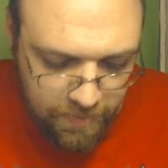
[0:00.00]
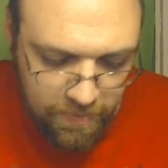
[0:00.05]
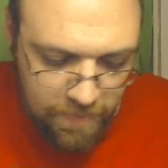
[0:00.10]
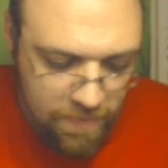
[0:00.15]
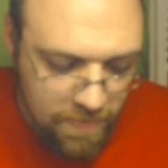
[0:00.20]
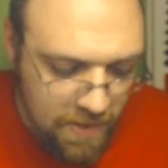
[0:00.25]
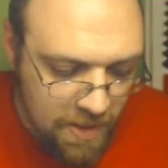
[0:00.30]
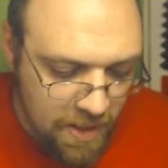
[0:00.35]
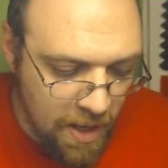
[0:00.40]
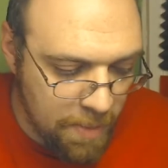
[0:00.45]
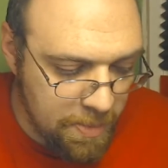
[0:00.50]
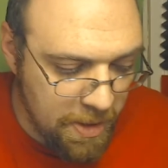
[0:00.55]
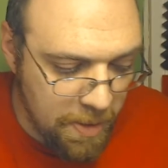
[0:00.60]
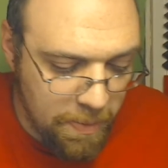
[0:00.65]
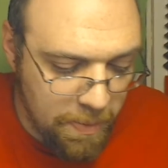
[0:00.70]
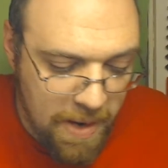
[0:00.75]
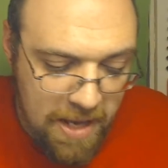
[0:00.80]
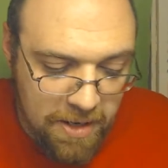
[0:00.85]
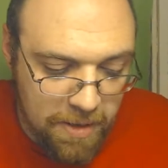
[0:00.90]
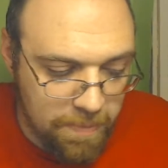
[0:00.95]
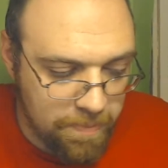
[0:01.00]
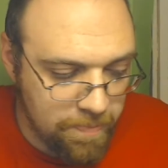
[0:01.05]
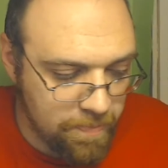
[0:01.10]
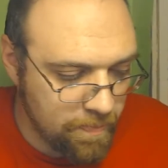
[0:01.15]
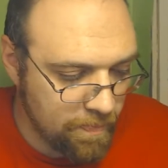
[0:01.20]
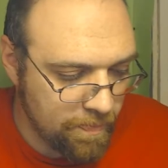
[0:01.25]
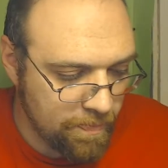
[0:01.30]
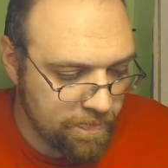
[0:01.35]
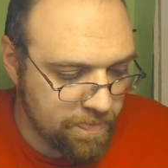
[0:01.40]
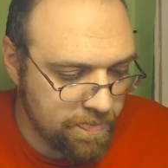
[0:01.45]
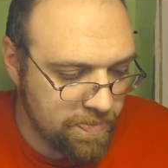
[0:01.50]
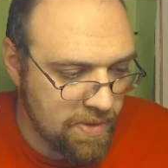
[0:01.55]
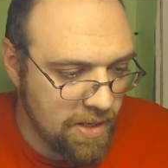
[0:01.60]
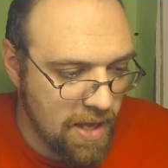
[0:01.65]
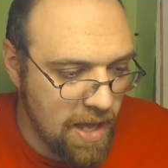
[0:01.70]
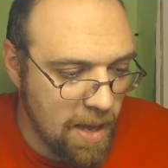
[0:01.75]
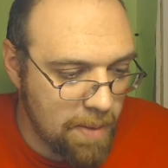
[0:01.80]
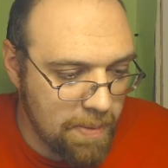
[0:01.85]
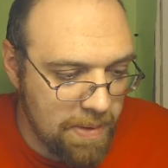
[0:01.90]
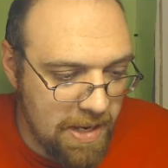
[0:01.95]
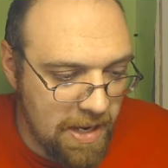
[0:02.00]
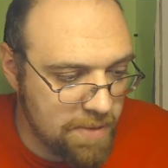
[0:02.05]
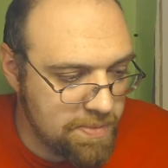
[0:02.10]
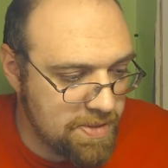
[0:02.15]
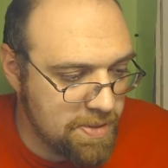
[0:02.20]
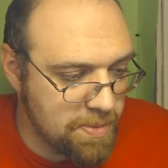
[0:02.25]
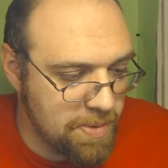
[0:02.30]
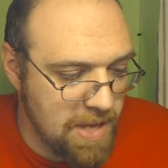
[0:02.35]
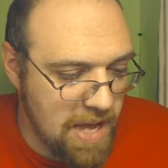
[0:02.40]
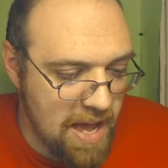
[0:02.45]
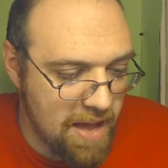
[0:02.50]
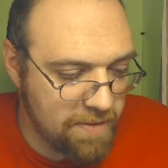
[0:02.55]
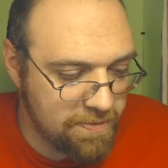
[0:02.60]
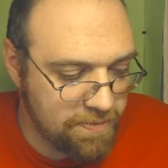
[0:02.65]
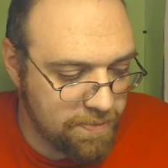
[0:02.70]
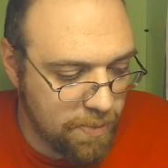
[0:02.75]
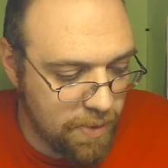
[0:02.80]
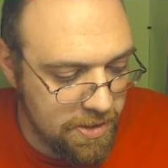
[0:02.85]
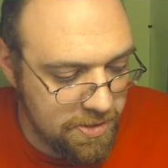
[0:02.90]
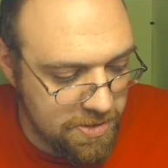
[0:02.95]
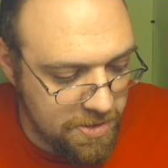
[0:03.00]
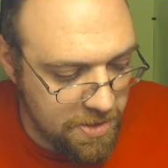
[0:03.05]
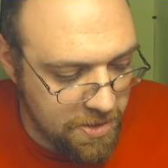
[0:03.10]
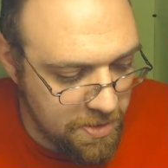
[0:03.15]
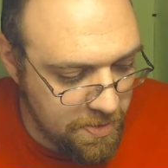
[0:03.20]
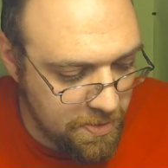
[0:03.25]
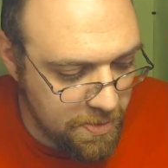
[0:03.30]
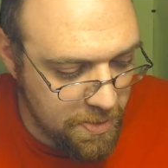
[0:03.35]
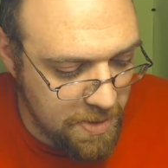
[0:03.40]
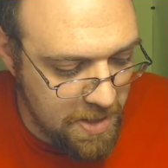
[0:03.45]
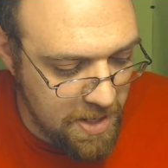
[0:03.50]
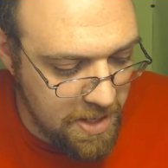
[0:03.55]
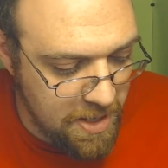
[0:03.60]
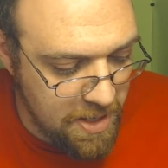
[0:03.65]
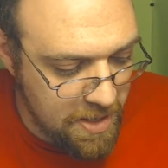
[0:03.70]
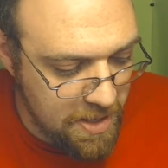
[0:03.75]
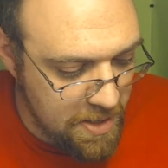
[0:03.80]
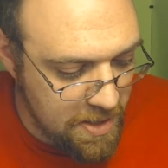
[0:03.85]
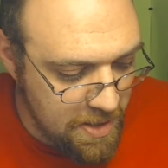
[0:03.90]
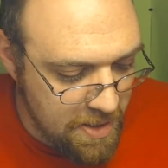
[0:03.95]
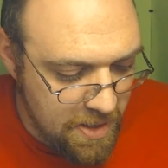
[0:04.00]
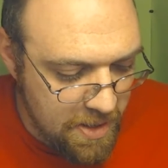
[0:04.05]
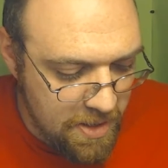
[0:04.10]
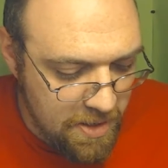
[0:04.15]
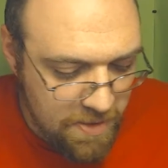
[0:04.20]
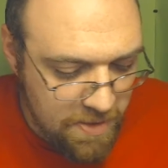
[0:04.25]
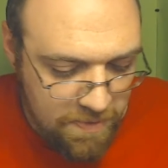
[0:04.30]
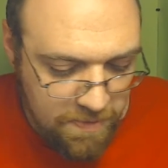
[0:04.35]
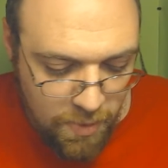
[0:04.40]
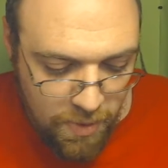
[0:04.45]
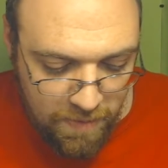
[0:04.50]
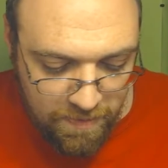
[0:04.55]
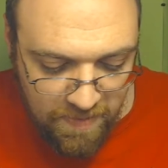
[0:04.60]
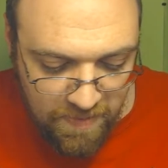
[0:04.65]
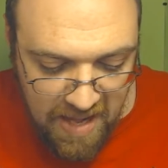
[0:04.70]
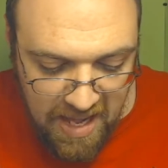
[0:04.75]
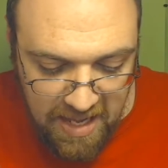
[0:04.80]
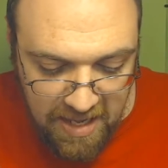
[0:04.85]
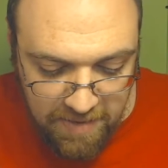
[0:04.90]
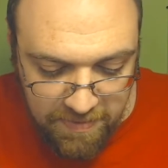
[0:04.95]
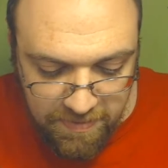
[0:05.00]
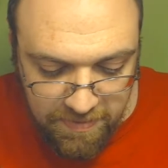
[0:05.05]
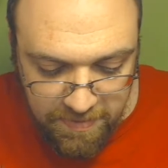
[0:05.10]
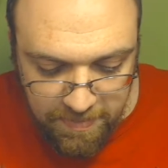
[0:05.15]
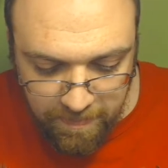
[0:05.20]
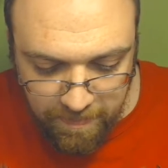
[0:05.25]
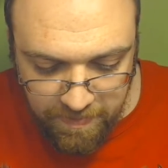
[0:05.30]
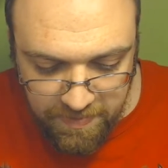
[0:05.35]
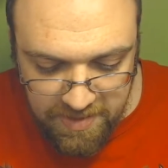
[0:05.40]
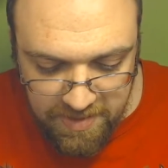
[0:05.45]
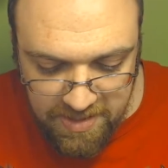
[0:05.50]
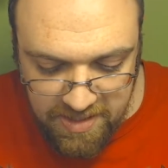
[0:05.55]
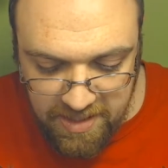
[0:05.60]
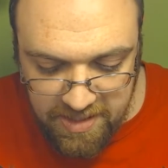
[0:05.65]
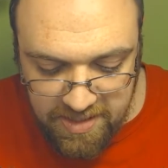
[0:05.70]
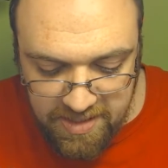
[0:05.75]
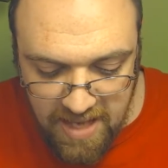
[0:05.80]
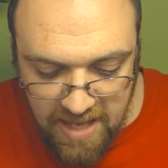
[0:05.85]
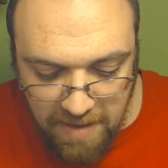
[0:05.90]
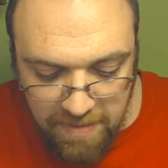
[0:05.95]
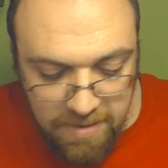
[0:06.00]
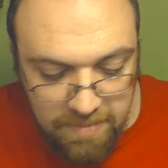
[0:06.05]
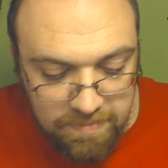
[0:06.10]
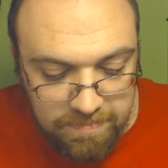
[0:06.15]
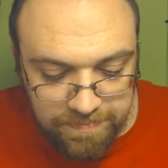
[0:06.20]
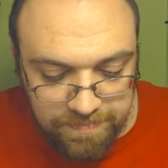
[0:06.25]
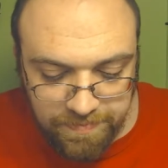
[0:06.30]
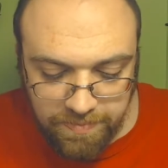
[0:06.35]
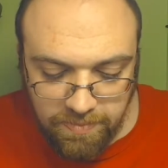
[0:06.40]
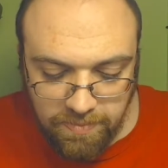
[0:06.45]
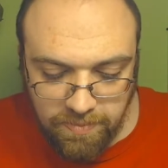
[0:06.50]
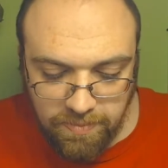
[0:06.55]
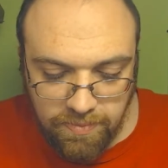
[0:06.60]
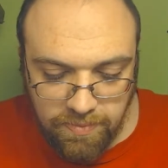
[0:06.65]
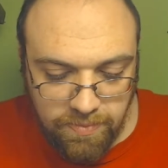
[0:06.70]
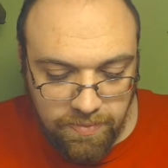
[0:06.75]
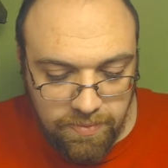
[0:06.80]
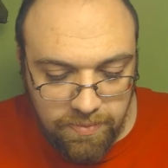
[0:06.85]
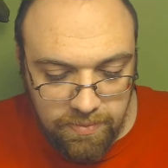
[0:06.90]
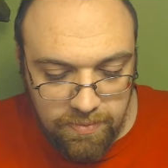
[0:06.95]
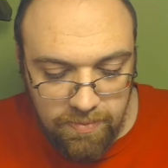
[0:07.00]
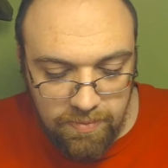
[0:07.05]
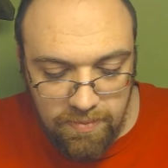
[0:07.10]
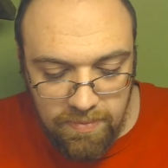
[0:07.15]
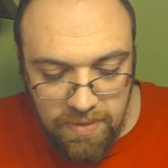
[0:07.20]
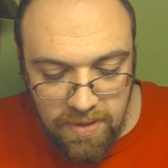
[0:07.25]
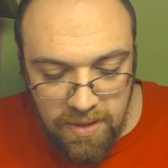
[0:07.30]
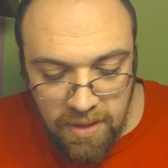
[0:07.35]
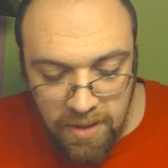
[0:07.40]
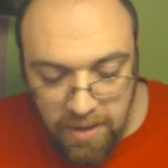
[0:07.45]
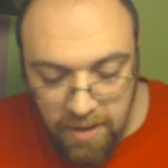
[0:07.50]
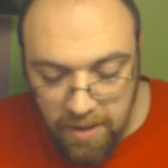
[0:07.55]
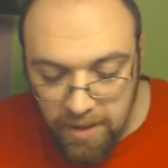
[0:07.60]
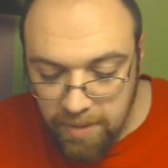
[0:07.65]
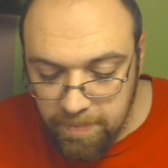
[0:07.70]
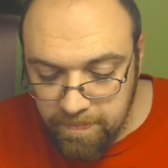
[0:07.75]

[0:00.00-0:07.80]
I'm going to rate them. How many items do we have? 1, 2, 3, 4, 5, 6, 7. I'm